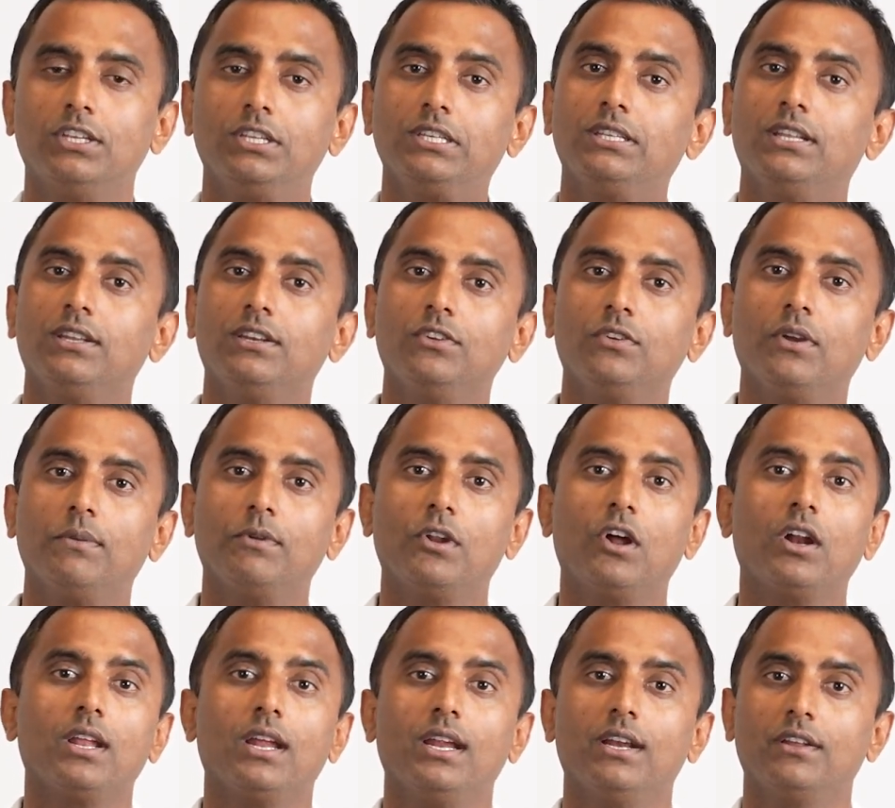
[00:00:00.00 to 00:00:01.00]
either you have
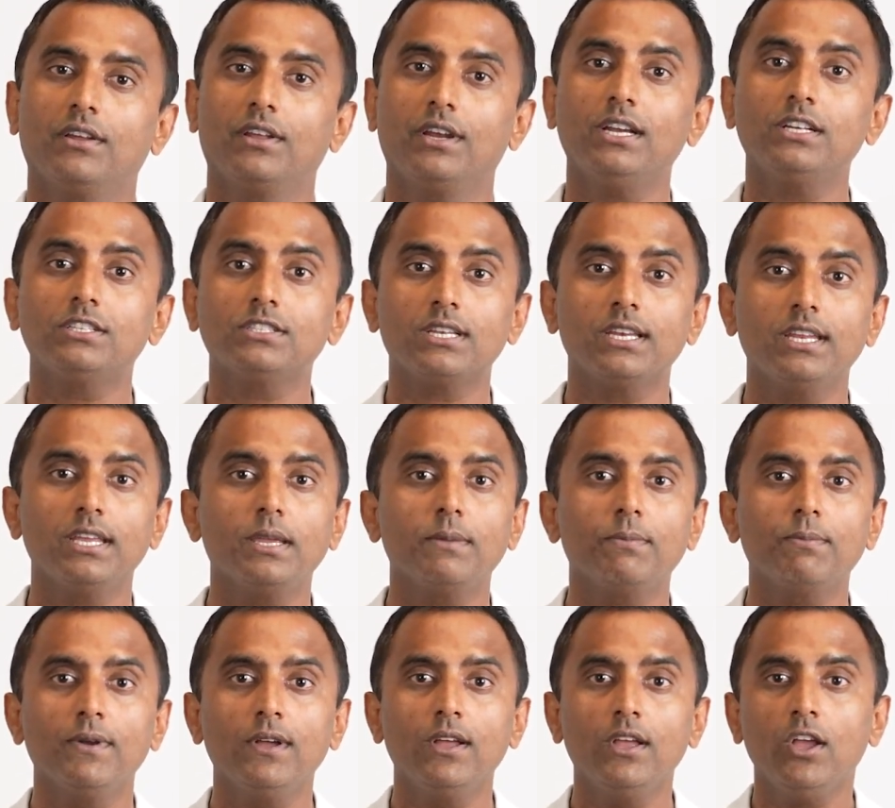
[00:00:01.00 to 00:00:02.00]
not had a great
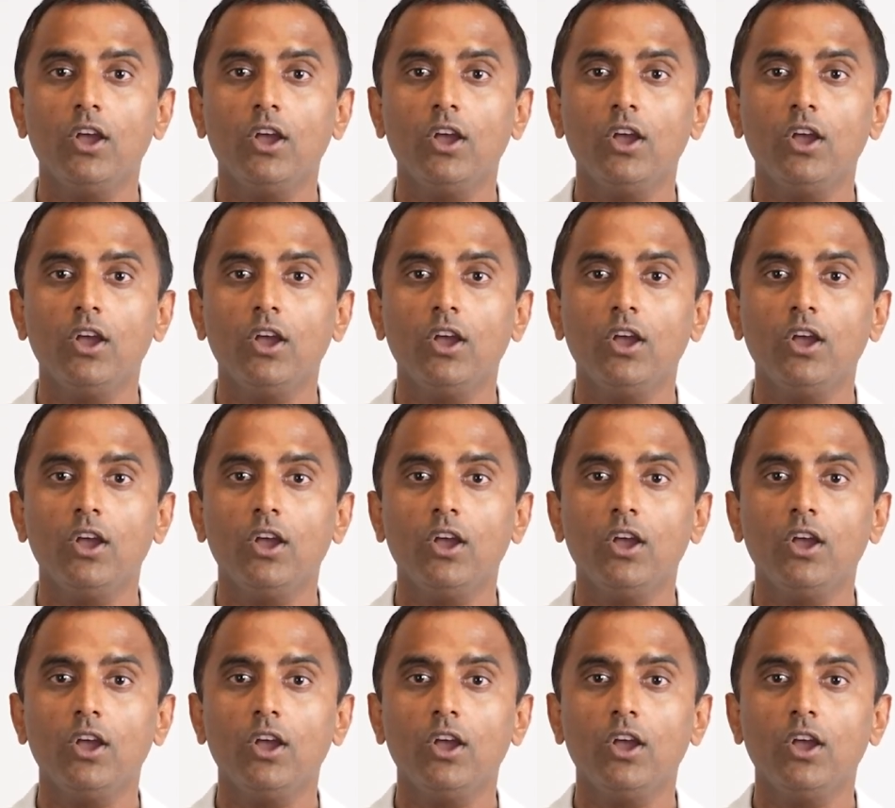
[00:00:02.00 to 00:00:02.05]
sleep,